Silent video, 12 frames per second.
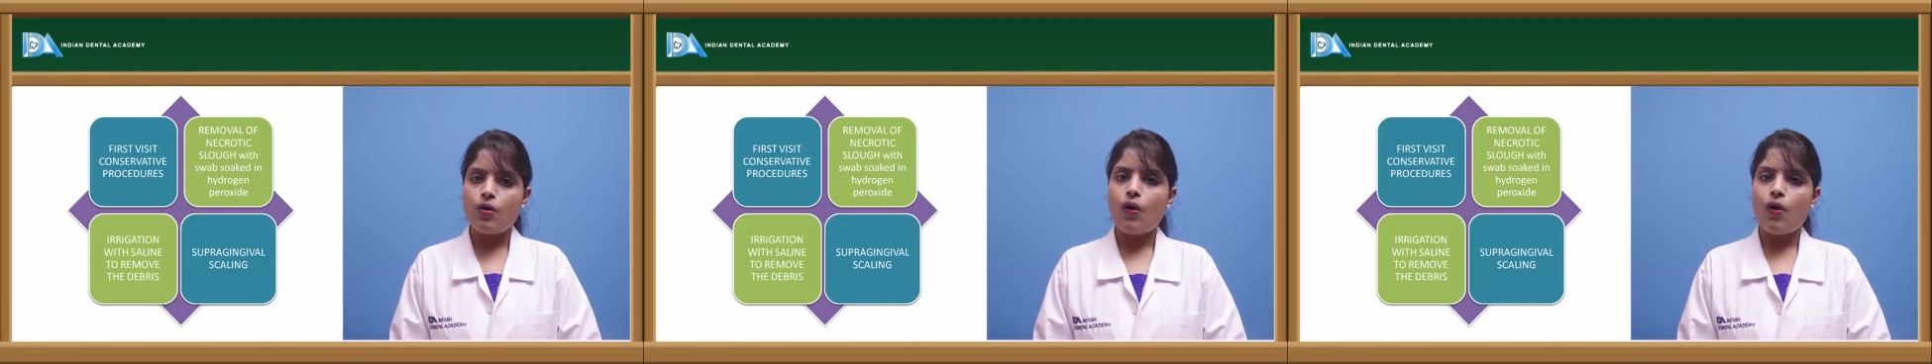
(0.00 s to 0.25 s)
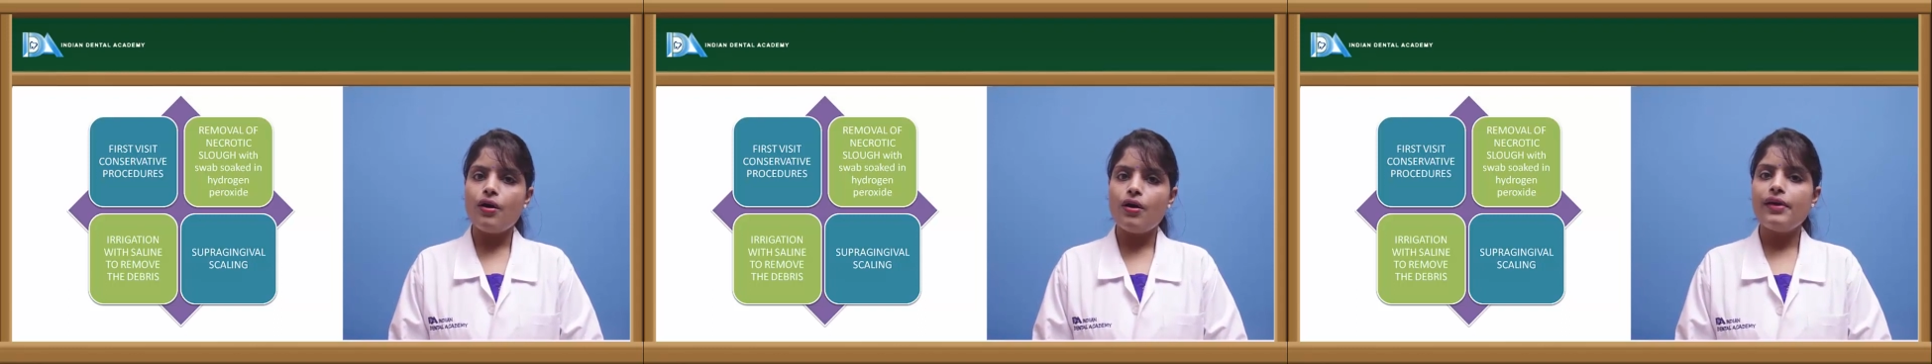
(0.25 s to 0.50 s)

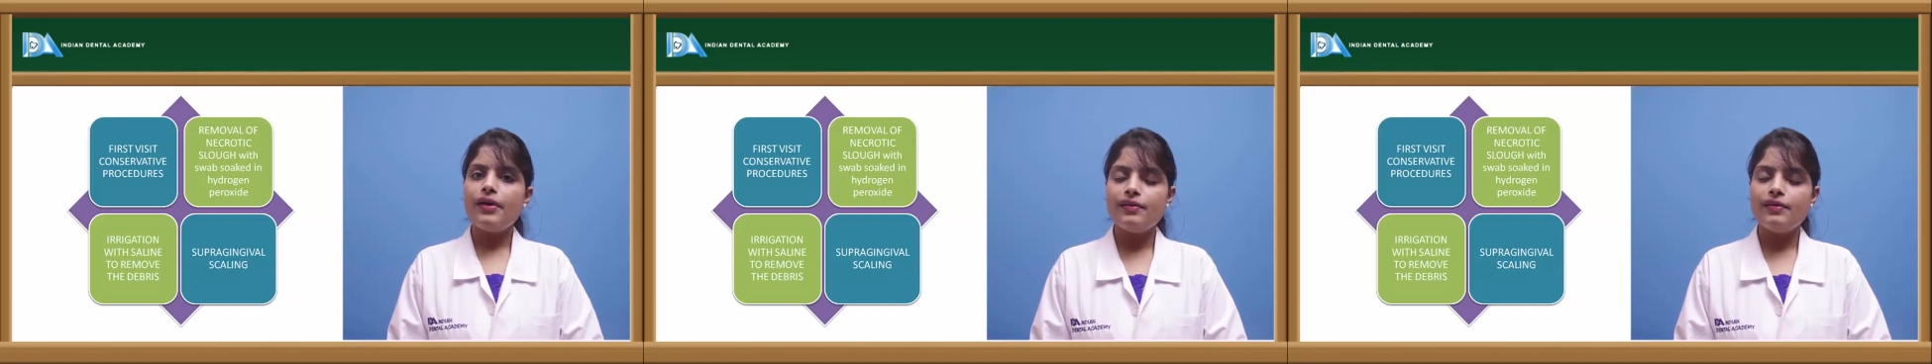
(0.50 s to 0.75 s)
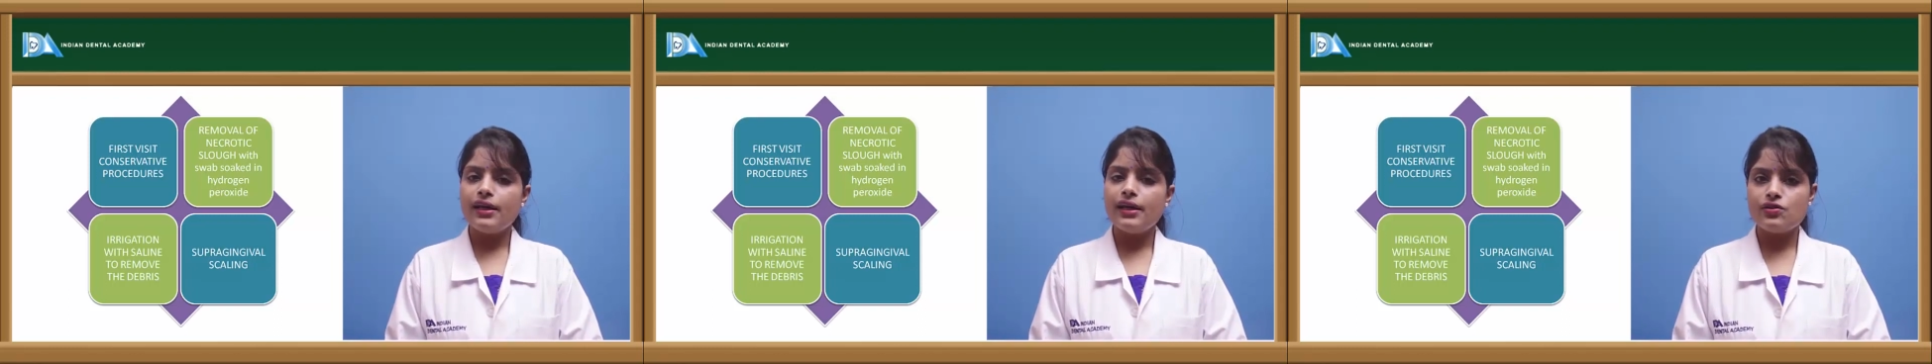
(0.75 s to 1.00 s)
or
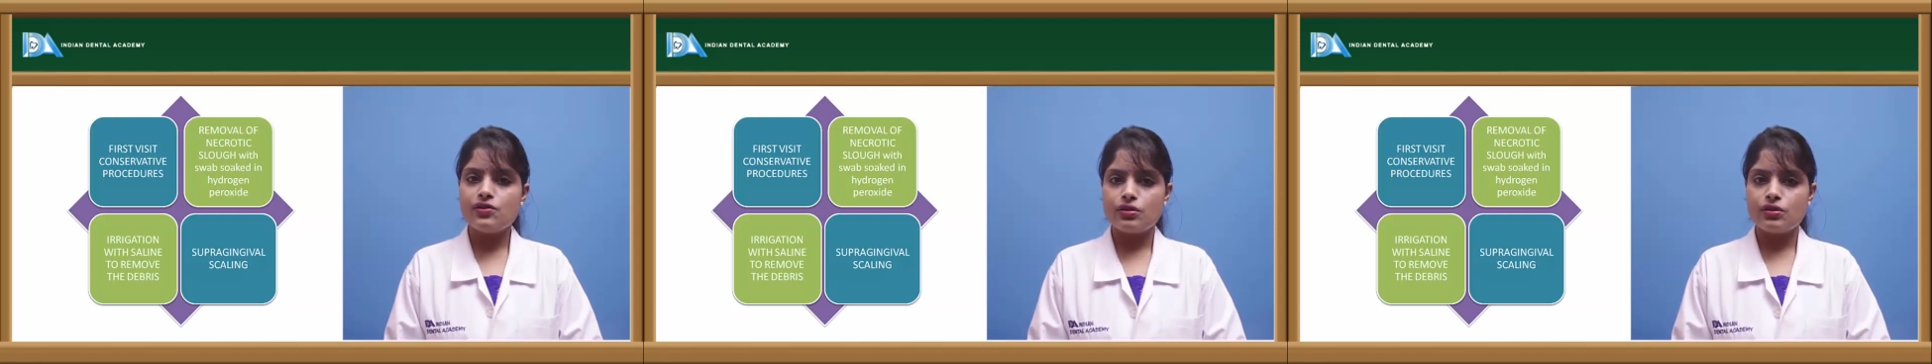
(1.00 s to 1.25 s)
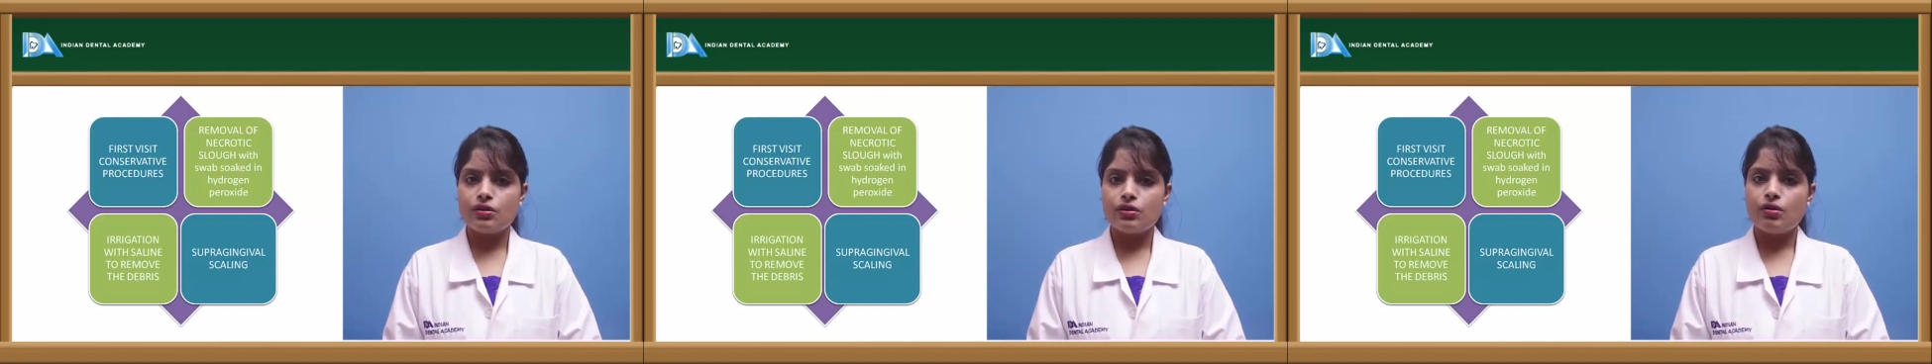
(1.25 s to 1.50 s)

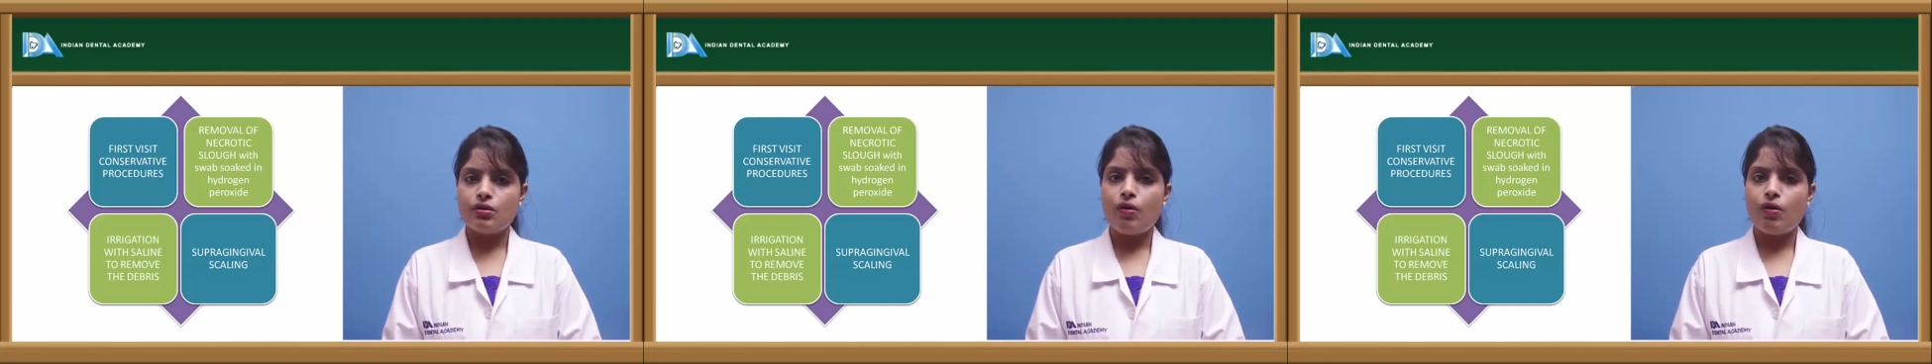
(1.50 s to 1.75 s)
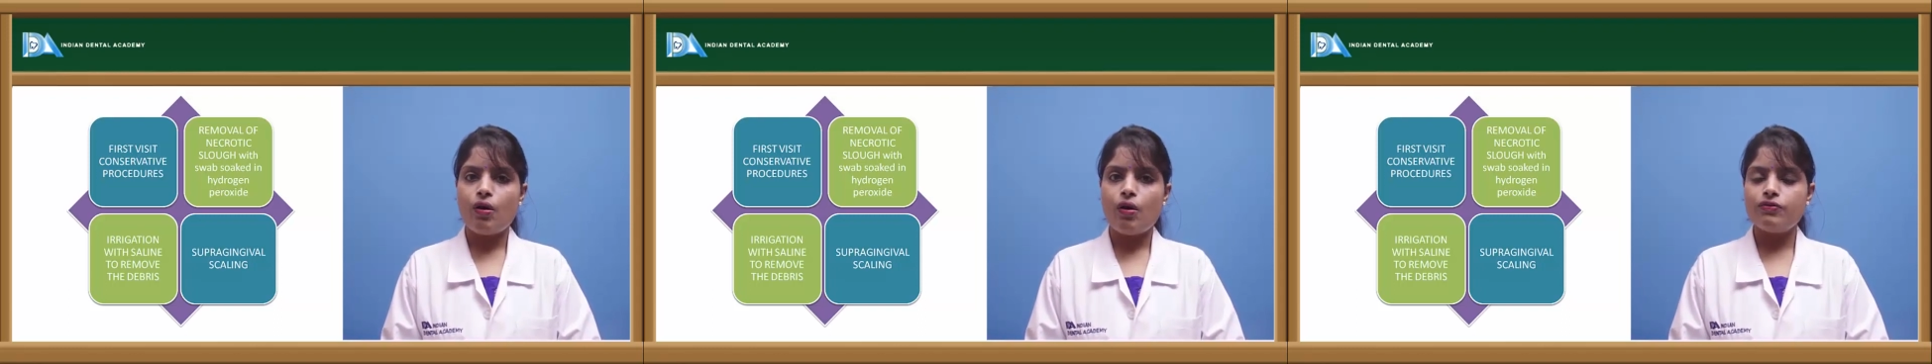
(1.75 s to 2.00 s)
irrigation
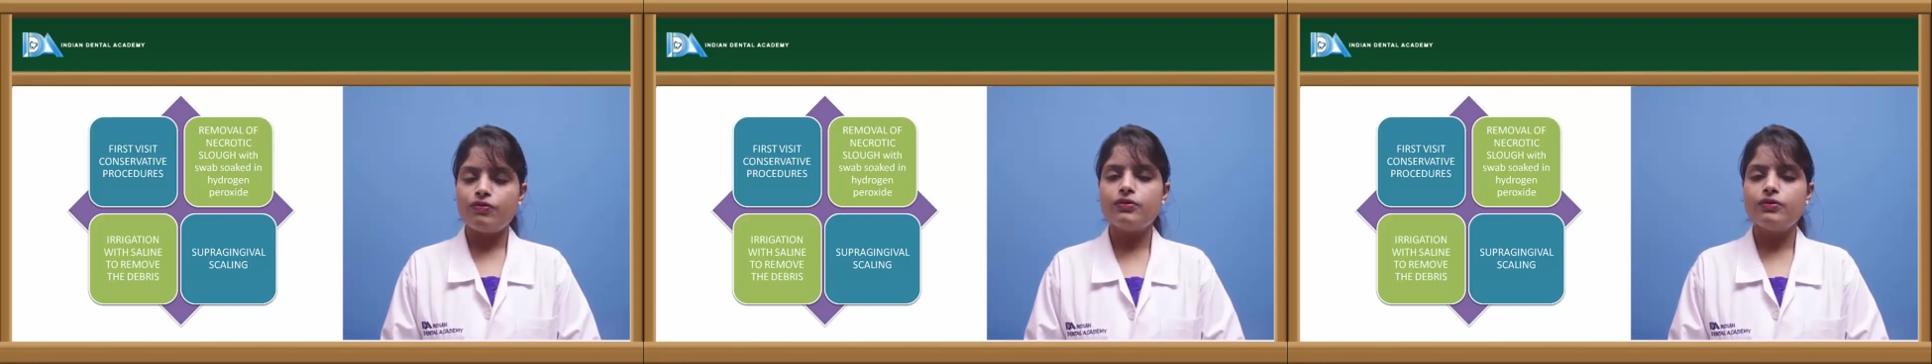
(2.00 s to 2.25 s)
of